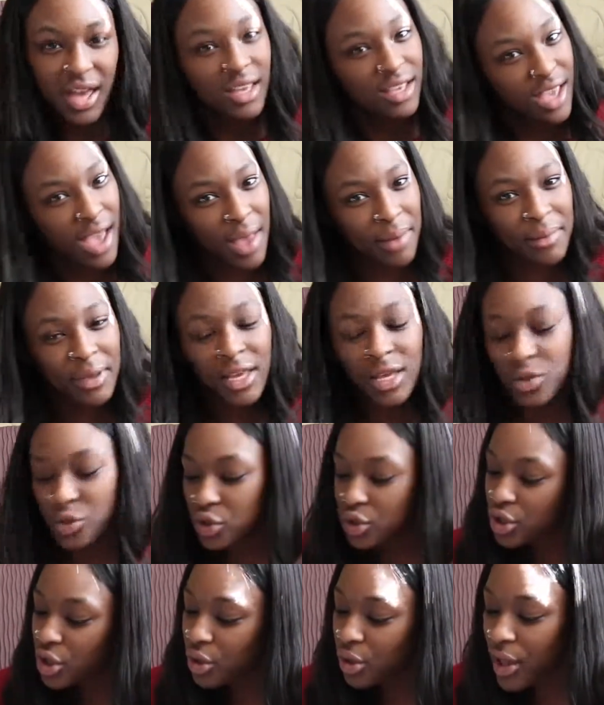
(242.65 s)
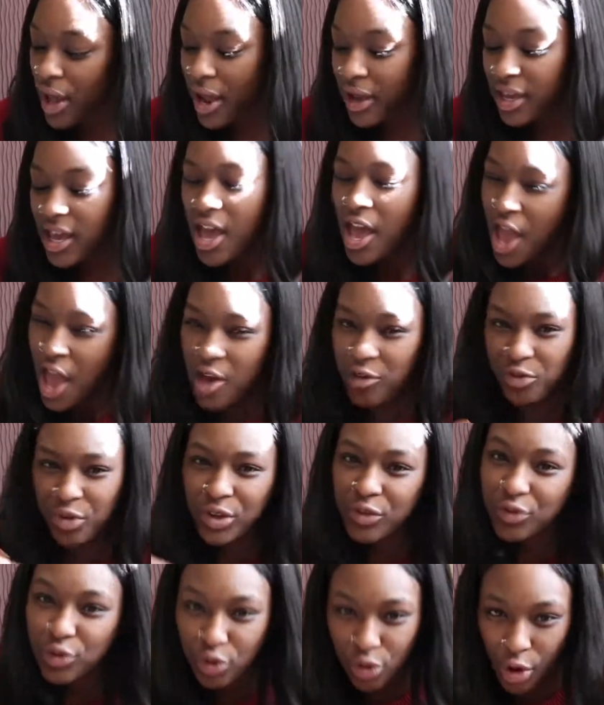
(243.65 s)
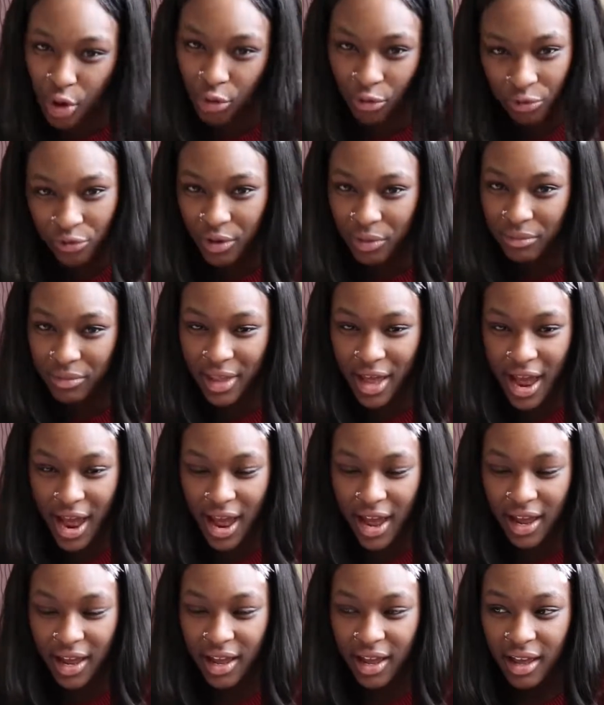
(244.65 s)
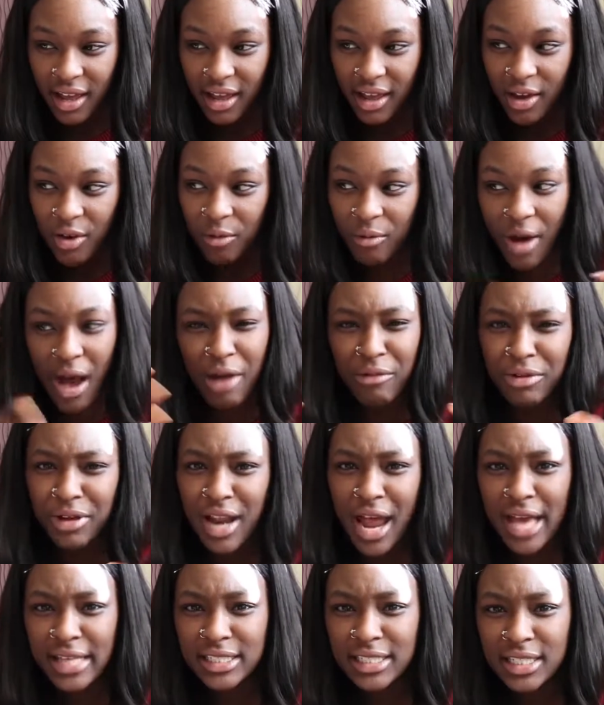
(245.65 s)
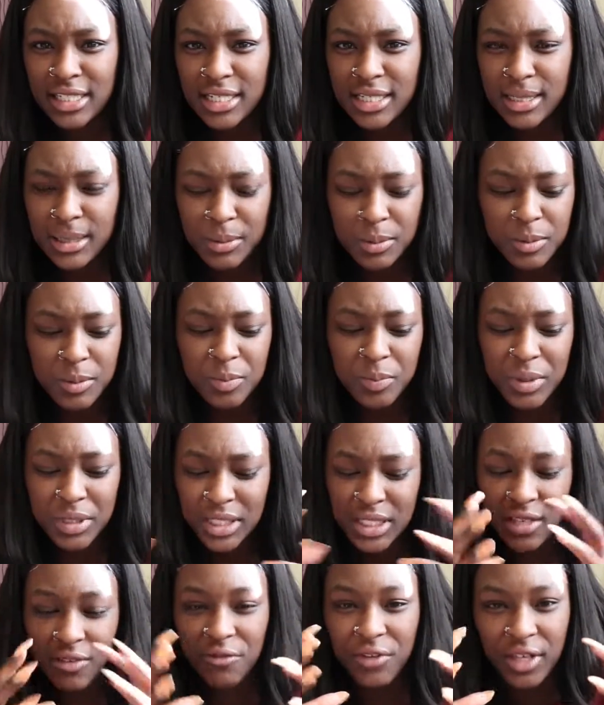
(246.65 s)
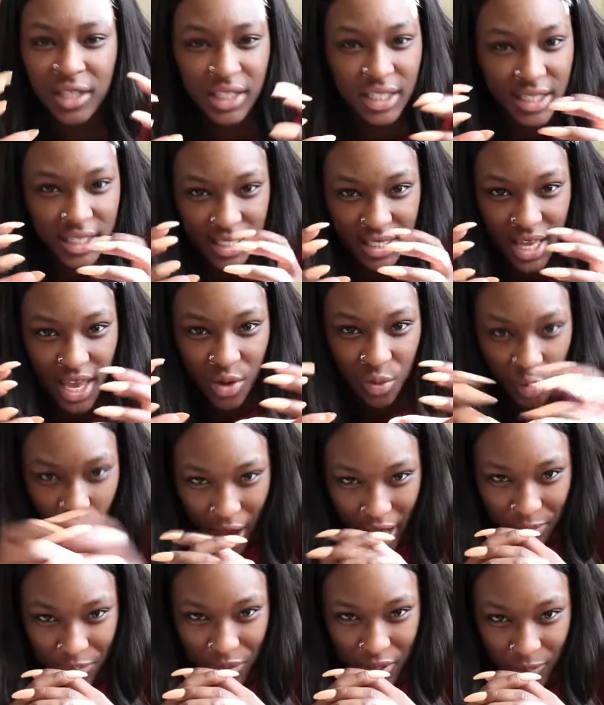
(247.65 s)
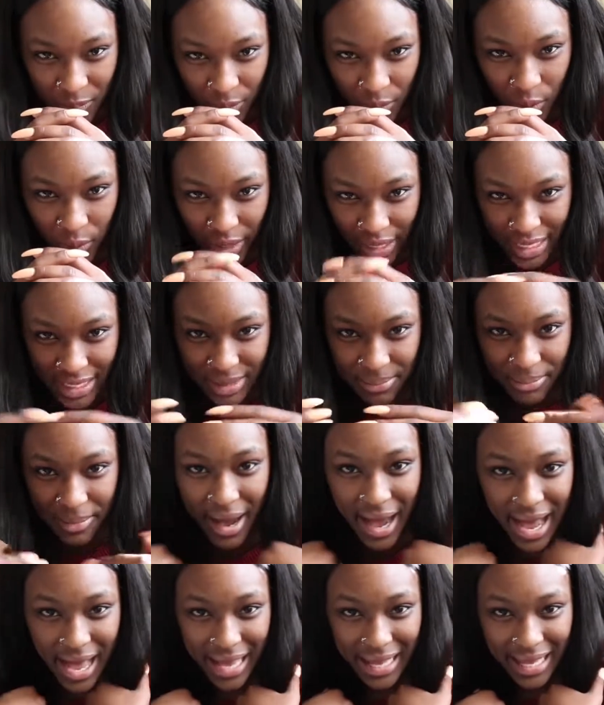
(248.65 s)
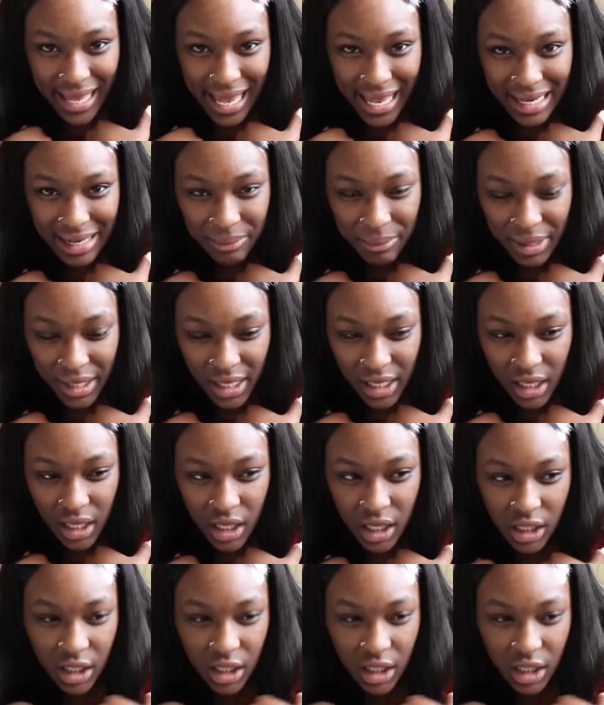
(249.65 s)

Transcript: You know what I mean? So like, if we've grown from that, why would I just specifically say white people is my enemy?